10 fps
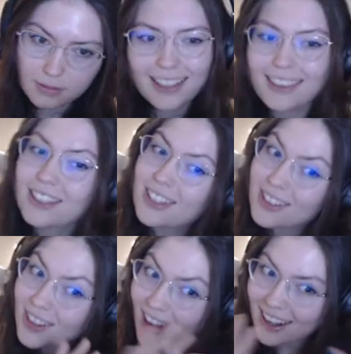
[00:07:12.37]
This is
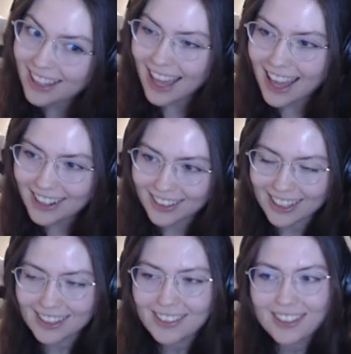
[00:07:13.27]
not a
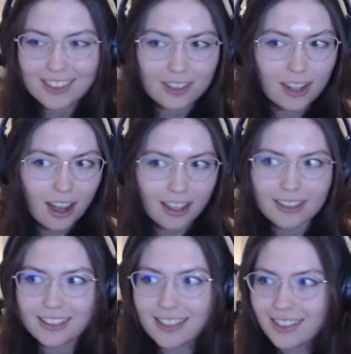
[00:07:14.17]
Catalan. This is not.
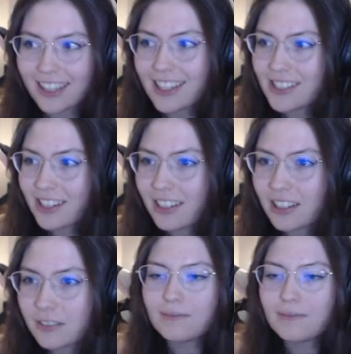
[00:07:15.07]
This is a King's Indian.